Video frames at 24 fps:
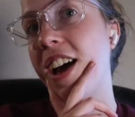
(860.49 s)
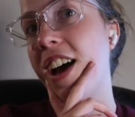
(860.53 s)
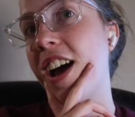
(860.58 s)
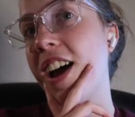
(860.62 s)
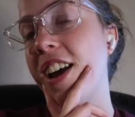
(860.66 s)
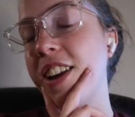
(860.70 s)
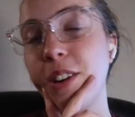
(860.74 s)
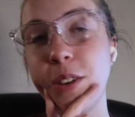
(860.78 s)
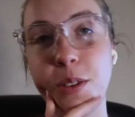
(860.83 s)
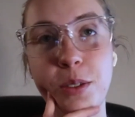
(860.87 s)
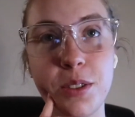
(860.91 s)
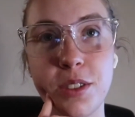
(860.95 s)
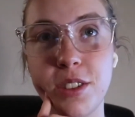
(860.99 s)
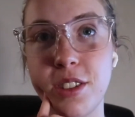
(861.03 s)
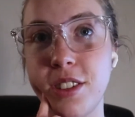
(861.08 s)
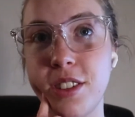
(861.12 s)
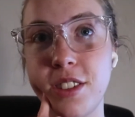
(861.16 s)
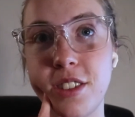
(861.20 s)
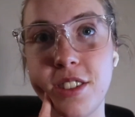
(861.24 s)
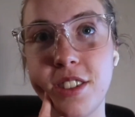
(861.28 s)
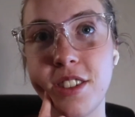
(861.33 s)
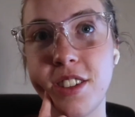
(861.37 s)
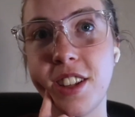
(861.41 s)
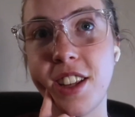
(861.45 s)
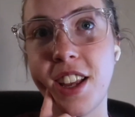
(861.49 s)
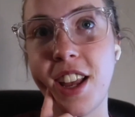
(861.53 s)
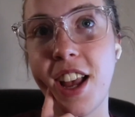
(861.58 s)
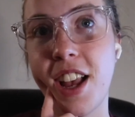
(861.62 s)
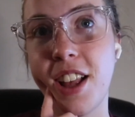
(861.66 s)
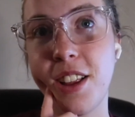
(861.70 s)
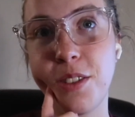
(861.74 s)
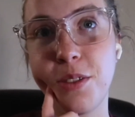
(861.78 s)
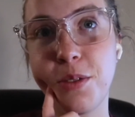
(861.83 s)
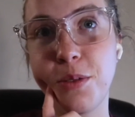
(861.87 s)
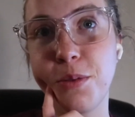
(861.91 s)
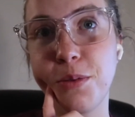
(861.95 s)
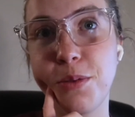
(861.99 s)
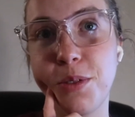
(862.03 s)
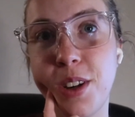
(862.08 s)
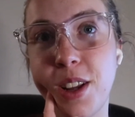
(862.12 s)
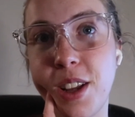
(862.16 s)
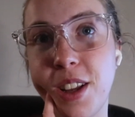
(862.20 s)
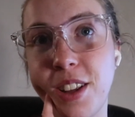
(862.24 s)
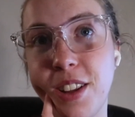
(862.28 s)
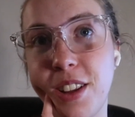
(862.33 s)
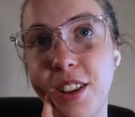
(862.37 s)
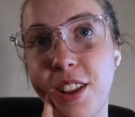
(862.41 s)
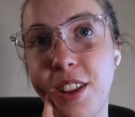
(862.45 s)
I know it's
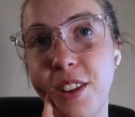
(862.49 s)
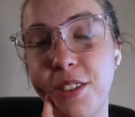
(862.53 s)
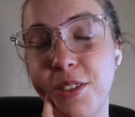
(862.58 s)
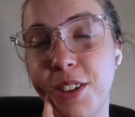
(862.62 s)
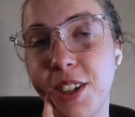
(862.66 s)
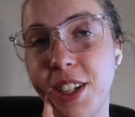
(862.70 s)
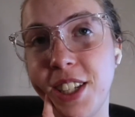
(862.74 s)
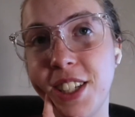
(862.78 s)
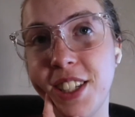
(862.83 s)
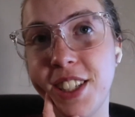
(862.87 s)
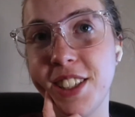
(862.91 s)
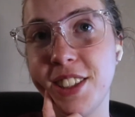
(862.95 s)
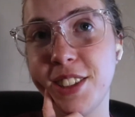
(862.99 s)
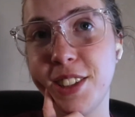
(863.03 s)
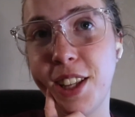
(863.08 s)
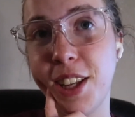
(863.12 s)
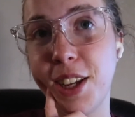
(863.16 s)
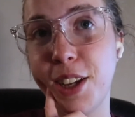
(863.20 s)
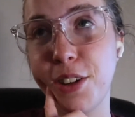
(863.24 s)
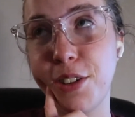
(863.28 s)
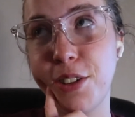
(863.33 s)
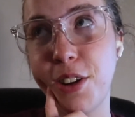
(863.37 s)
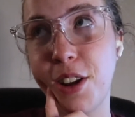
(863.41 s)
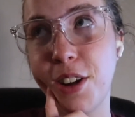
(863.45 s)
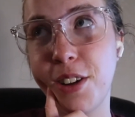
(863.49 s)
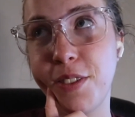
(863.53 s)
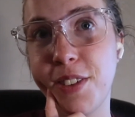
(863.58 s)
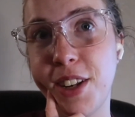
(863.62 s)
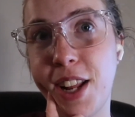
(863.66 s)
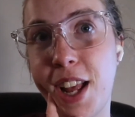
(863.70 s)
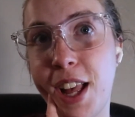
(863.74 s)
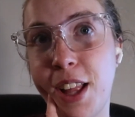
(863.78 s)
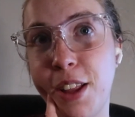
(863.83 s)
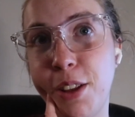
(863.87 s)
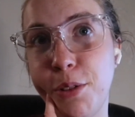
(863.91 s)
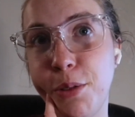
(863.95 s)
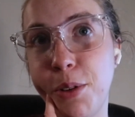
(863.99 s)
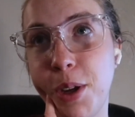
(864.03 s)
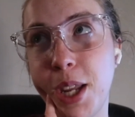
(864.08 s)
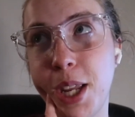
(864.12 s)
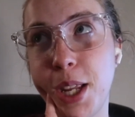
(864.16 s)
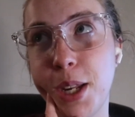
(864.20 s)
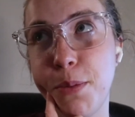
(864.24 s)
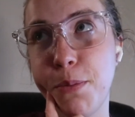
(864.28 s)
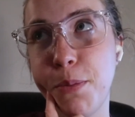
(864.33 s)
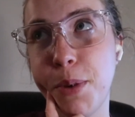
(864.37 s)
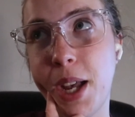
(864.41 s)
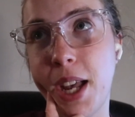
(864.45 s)
already. It's like not even
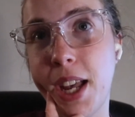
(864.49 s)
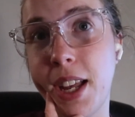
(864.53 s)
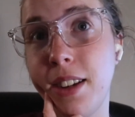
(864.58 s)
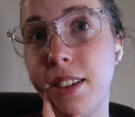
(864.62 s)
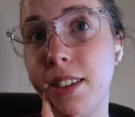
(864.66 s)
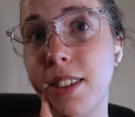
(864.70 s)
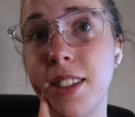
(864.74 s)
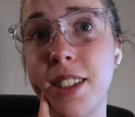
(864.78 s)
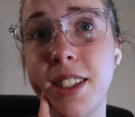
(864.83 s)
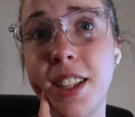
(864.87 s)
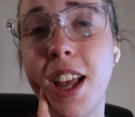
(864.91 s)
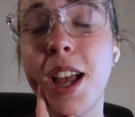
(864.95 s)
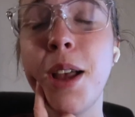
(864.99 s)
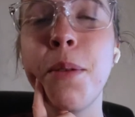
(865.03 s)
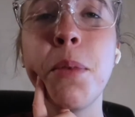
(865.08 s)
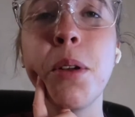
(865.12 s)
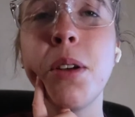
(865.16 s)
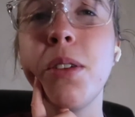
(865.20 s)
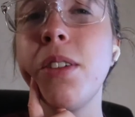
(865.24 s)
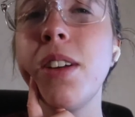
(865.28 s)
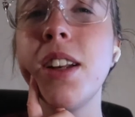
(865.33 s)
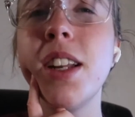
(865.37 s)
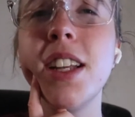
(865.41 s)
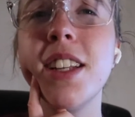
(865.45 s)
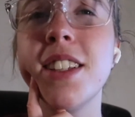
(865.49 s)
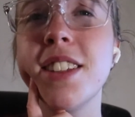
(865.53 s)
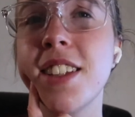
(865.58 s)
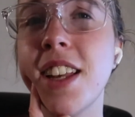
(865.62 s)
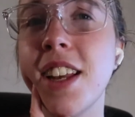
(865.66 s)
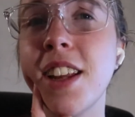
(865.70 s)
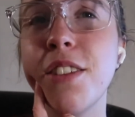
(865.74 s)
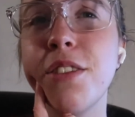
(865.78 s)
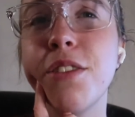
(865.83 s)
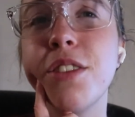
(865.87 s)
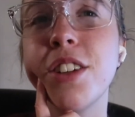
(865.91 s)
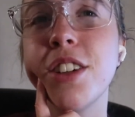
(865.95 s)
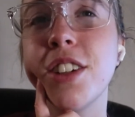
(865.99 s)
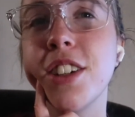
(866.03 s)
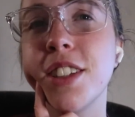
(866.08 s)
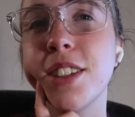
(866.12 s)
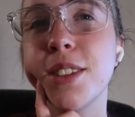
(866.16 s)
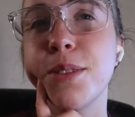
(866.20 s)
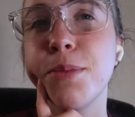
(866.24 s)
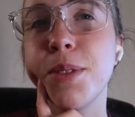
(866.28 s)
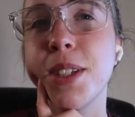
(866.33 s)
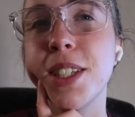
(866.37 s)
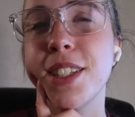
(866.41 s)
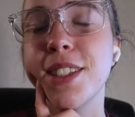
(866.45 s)
Halloween, but I'm already excited for
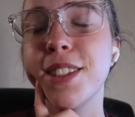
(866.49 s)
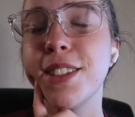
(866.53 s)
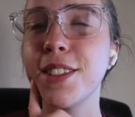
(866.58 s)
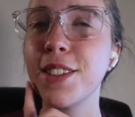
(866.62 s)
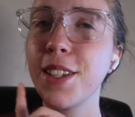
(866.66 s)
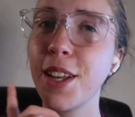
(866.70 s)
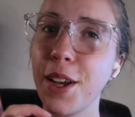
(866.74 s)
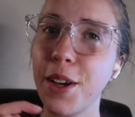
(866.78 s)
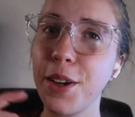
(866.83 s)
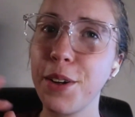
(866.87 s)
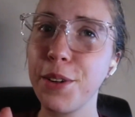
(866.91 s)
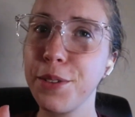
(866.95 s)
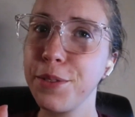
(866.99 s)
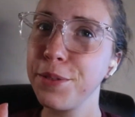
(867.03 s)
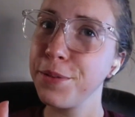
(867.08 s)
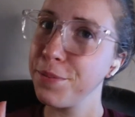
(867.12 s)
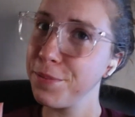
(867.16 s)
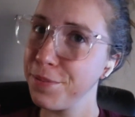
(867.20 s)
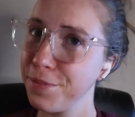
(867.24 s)
Christmas. So